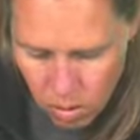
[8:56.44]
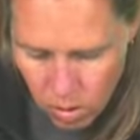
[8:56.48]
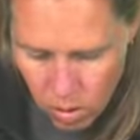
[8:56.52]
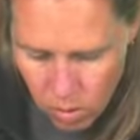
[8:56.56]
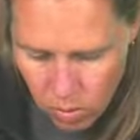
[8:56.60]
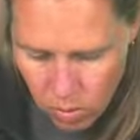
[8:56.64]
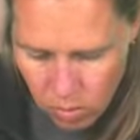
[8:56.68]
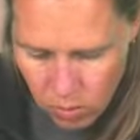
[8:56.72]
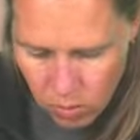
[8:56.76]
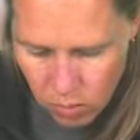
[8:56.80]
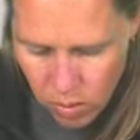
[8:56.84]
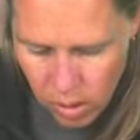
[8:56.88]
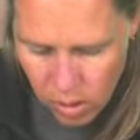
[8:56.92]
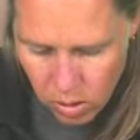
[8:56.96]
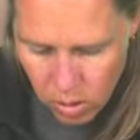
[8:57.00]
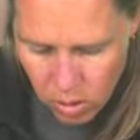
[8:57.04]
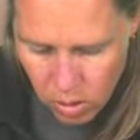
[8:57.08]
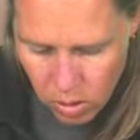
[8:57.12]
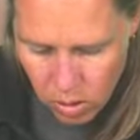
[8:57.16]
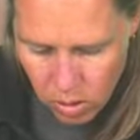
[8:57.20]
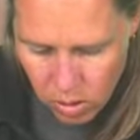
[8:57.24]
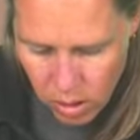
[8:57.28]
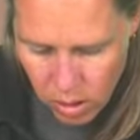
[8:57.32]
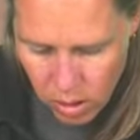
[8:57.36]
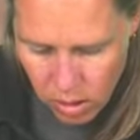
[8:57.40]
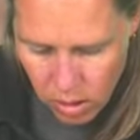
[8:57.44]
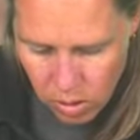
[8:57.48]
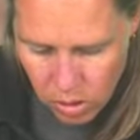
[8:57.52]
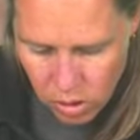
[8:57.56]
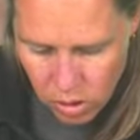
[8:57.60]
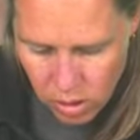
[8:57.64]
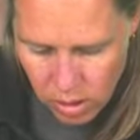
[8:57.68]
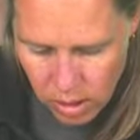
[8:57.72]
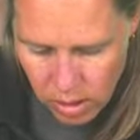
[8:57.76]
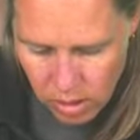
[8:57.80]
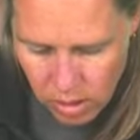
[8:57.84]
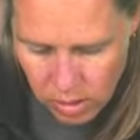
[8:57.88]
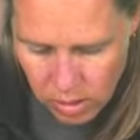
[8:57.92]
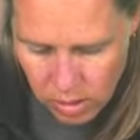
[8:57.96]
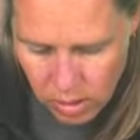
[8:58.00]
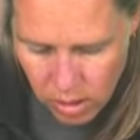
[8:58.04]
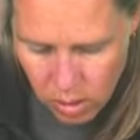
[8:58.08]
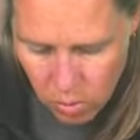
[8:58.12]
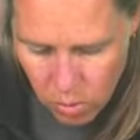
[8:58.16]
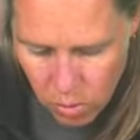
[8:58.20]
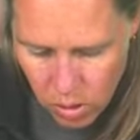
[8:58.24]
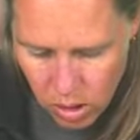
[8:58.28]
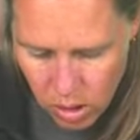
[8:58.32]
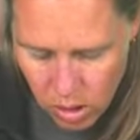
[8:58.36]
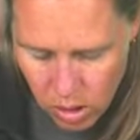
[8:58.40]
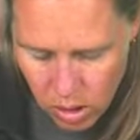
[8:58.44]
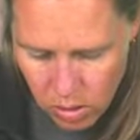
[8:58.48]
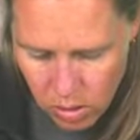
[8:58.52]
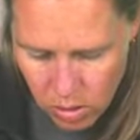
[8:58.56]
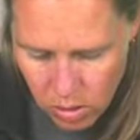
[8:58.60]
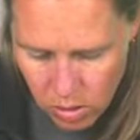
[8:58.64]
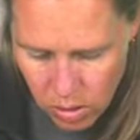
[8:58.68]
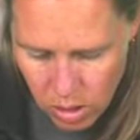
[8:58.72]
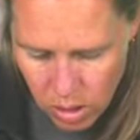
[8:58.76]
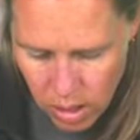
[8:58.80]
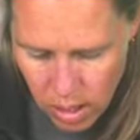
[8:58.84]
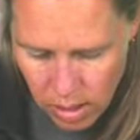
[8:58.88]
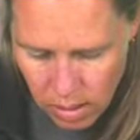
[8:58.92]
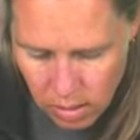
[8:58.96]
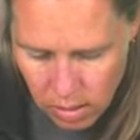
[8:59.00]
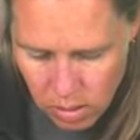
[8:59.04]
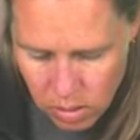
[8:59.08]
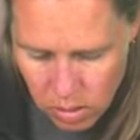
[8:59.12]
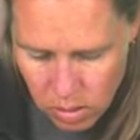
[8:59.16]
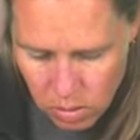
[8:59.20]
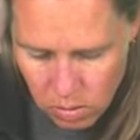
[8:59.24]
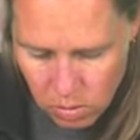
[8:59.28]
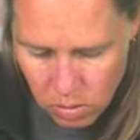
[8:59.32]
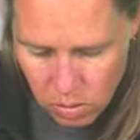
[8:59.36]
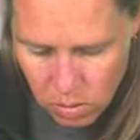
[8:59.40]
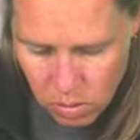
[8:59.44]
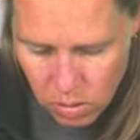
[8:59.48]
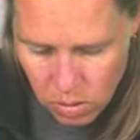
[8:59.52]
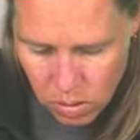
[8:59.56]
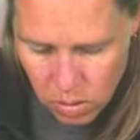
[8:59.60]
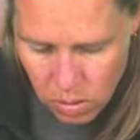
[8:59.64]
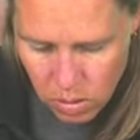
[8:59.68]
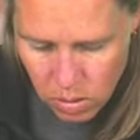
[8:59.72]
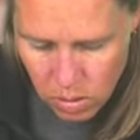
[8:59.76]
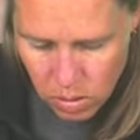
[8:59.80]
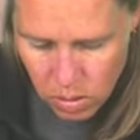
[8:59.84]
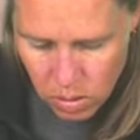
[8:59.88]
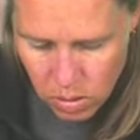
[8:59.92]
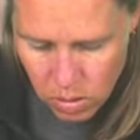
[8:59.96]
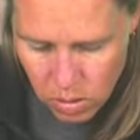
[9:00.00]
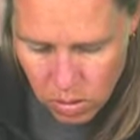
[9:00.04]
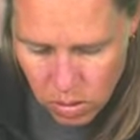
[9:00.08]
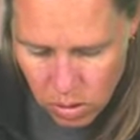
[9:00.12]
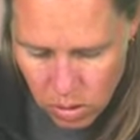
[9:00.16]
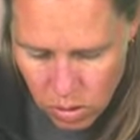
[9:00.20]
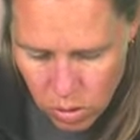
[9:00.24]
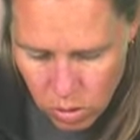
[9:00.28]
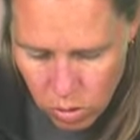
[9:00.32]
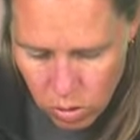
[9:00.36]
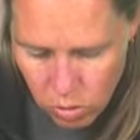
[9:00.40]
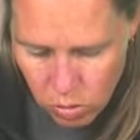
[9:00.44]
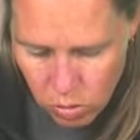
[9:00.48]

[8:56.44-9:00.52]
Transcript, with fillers: Going right along here, just kind of seeing where you need to connect. Go